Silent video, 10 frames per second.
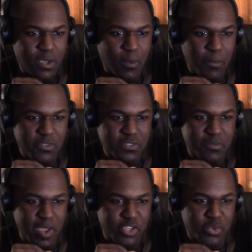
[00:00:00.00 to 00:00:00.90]
Almost
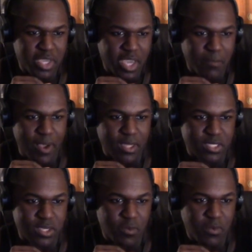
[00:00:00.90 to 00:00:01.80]
reminds you of
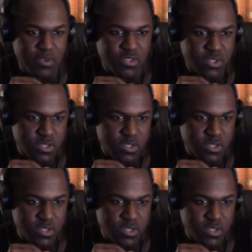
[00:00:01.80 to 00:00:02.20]
kickboxing almost.